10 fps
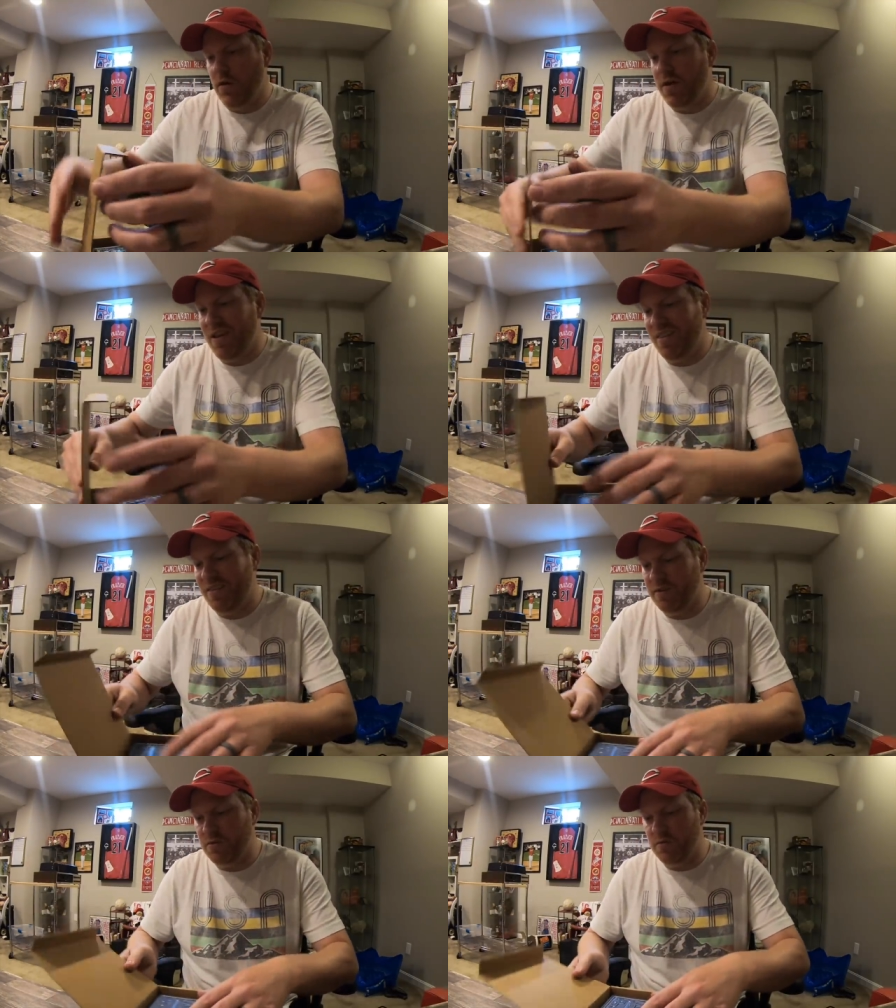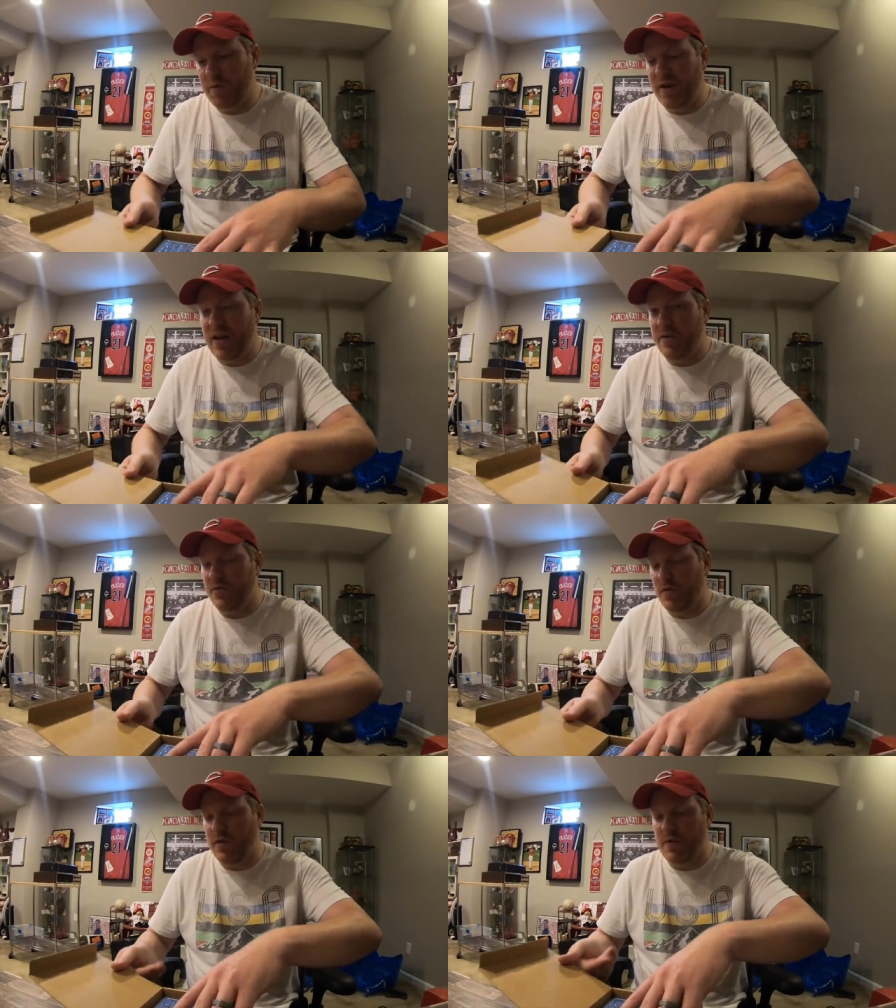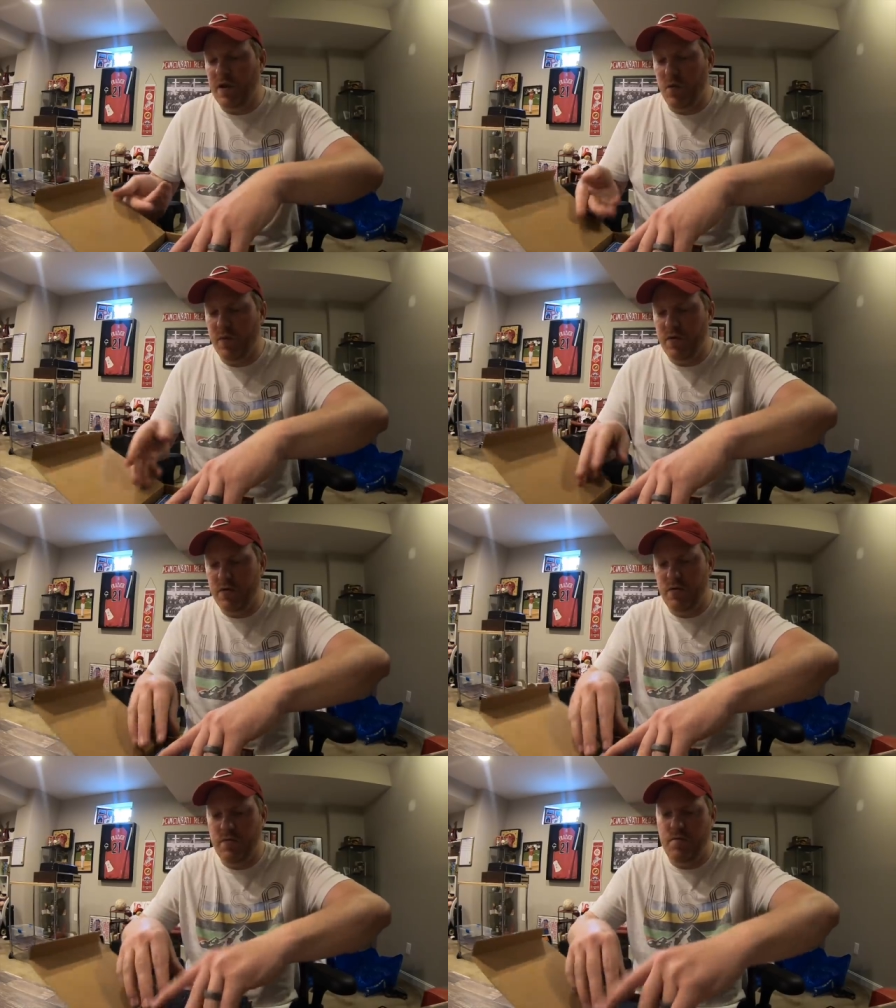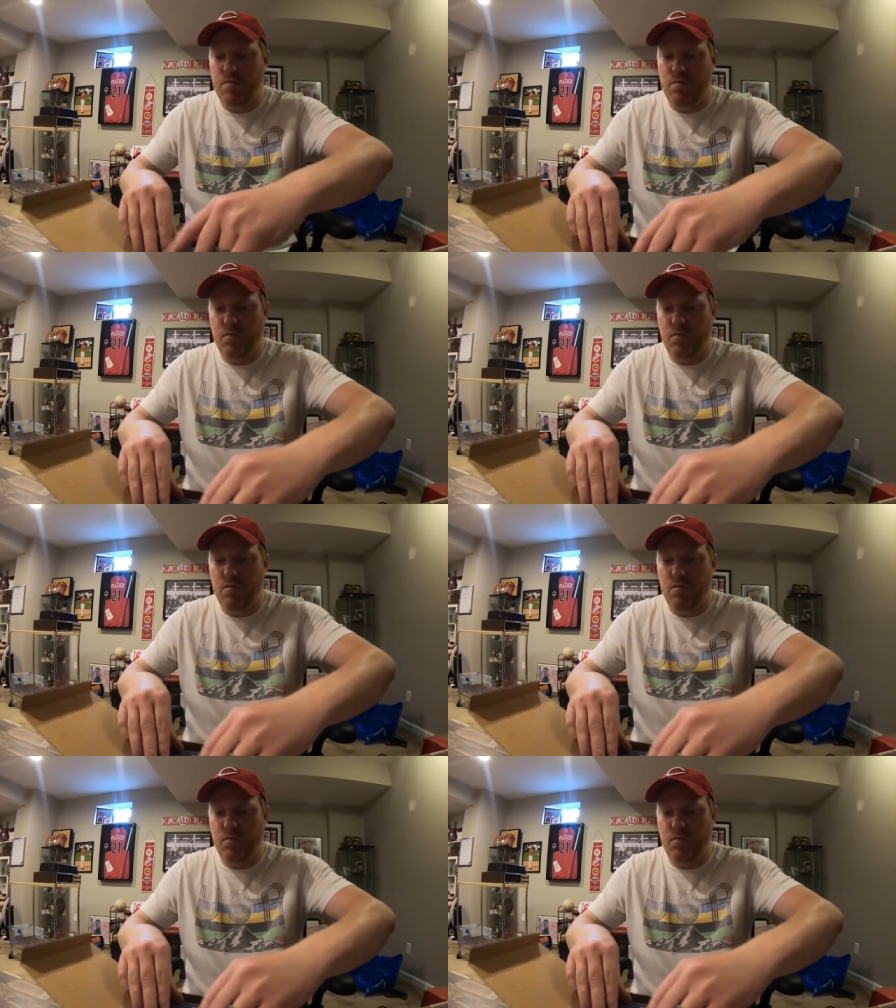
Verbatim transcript: And I think this was made after they reopened. It's